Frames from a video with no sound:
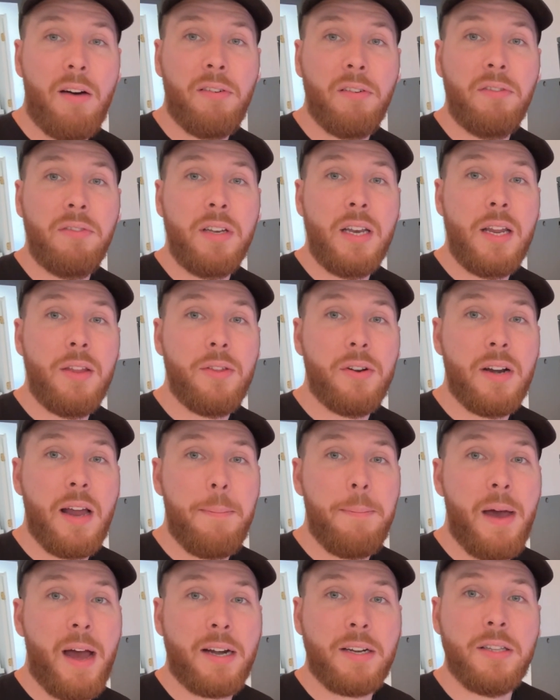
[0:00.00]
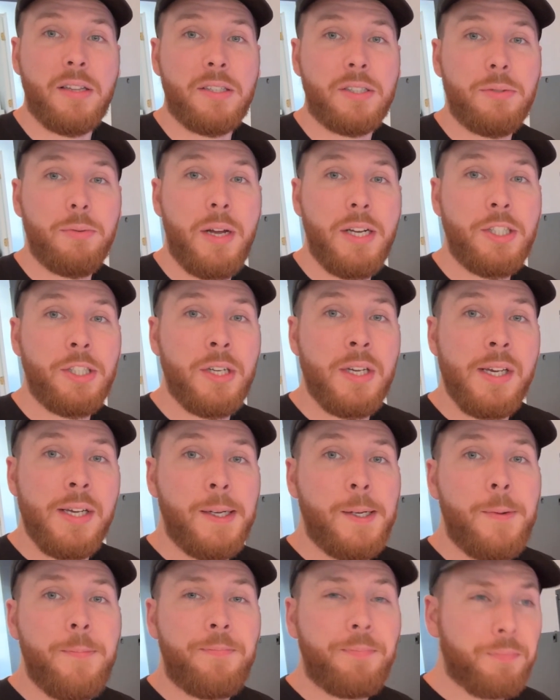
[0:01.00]
of an Ethernet back to the switch,
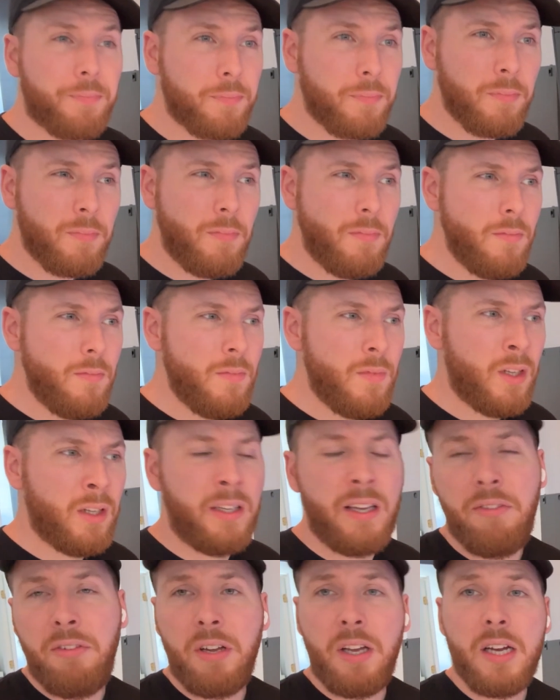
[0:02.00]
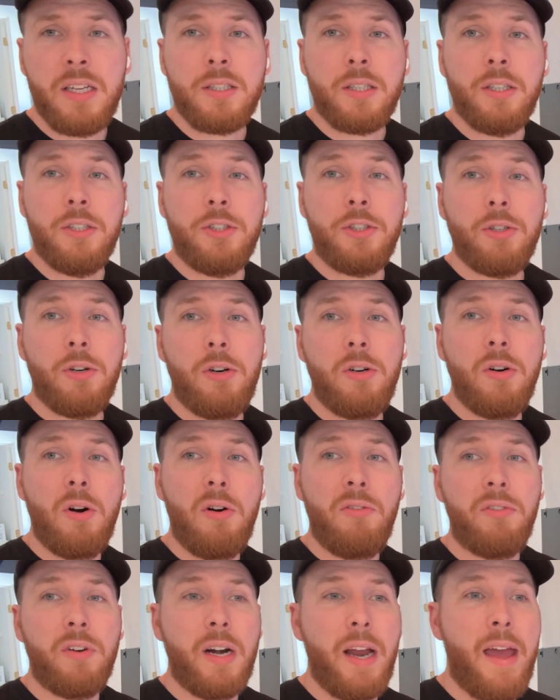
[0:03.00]
giving us control
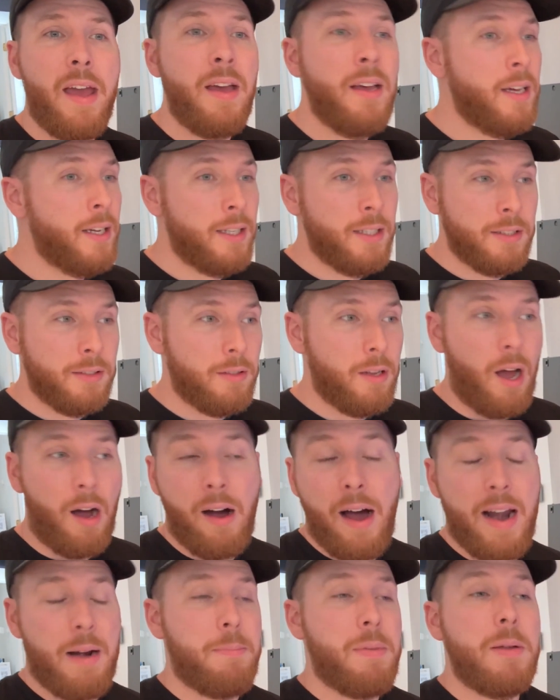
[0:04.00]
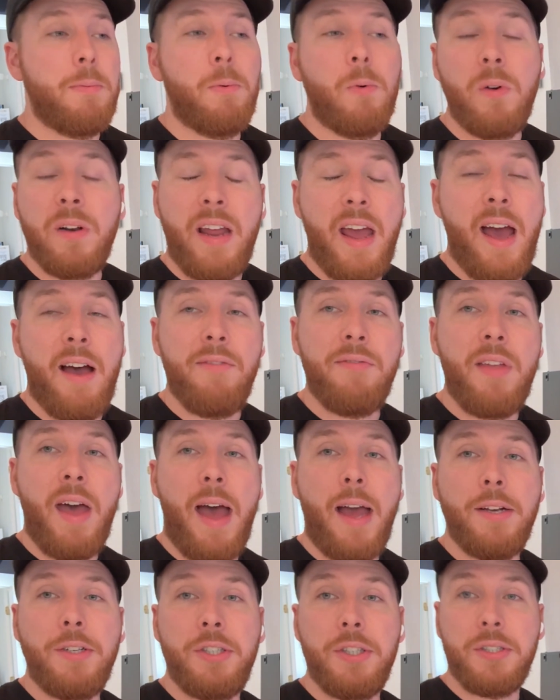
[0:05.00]
over it. A lot of people would have
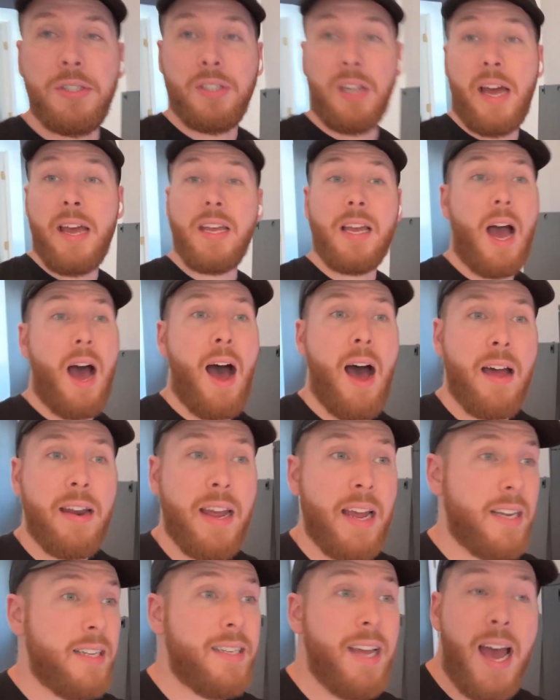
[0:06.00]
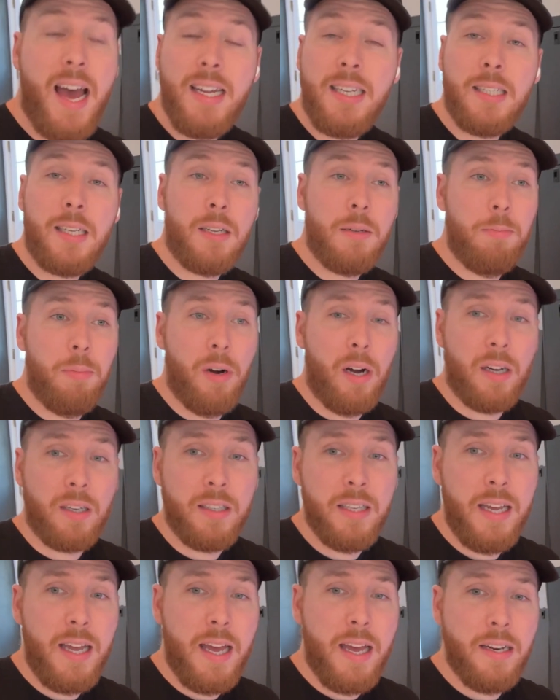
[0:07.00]
that just like on a desk
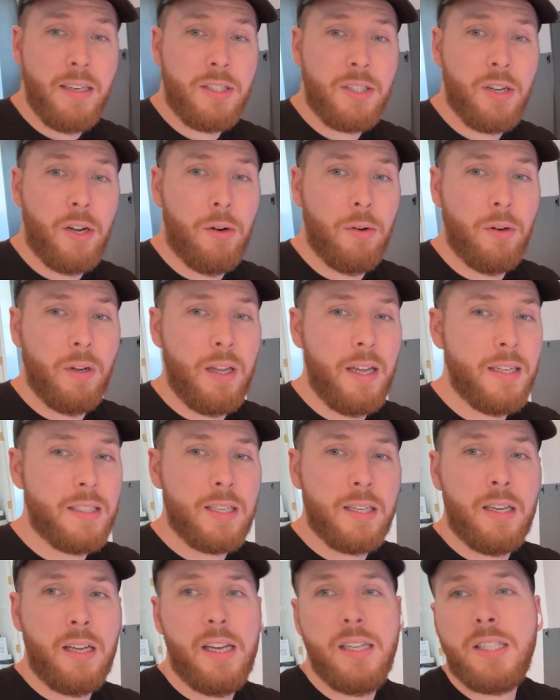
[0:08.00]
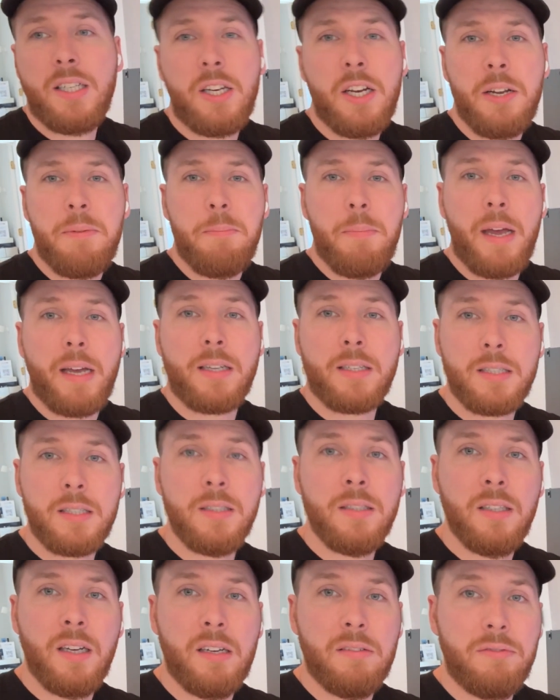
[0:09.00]
plugged in. So it's a good mix
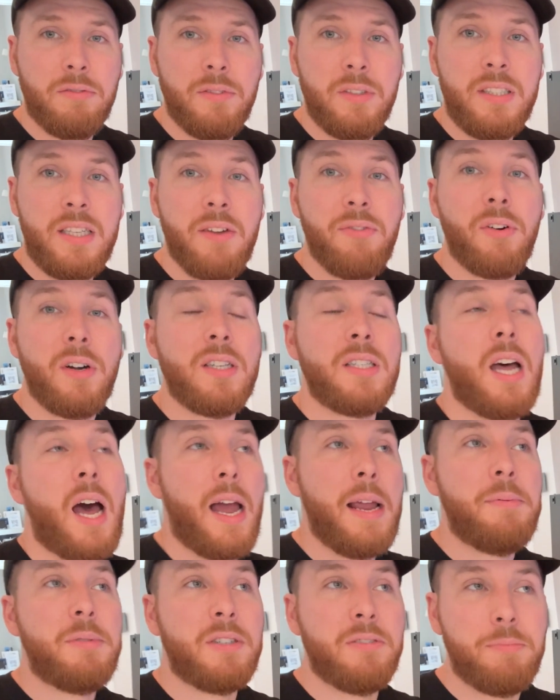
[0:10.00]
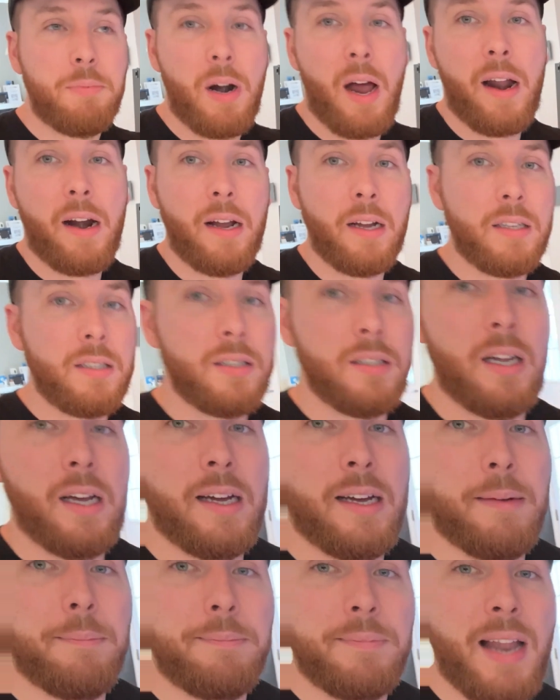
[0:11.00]
of different types of products.
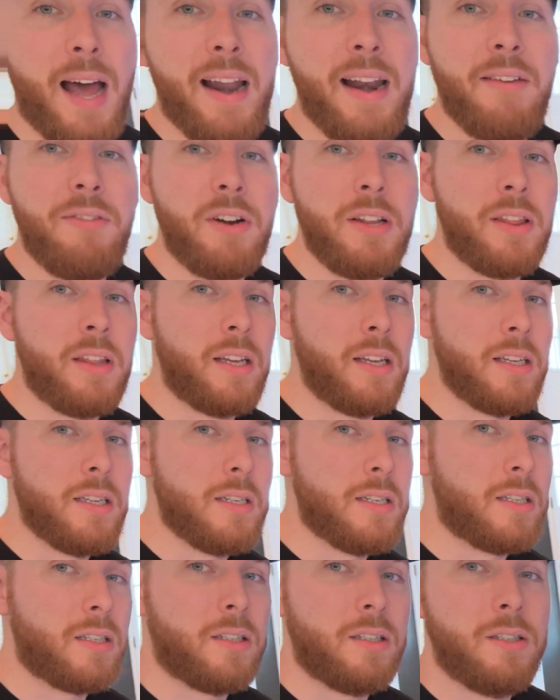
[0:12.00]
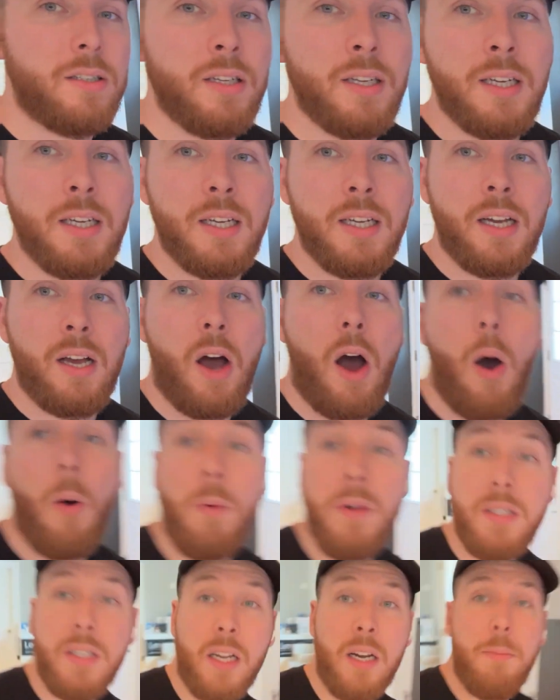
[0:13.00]
Not everything is
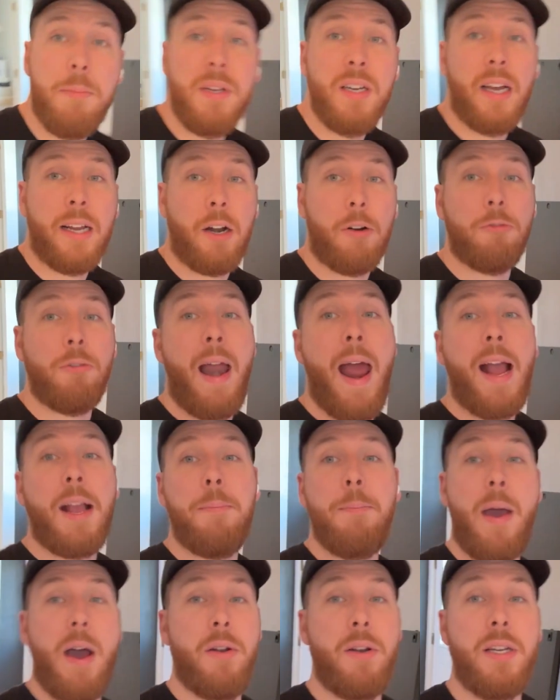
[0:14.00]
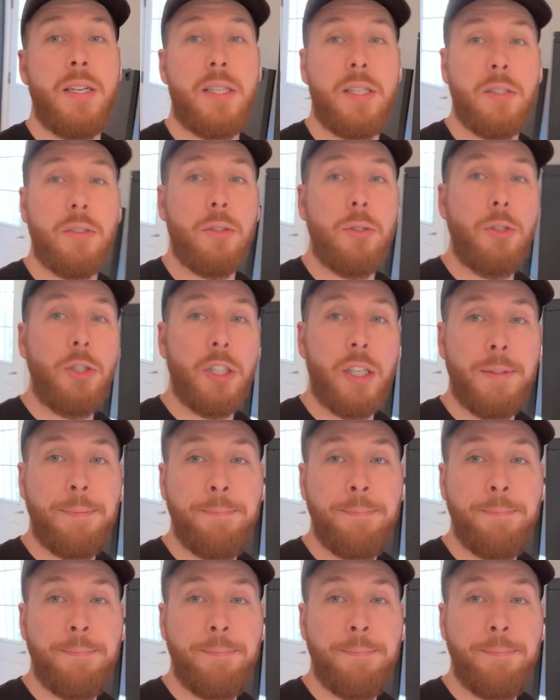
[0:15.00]
always gonna be like a rack mounted solution.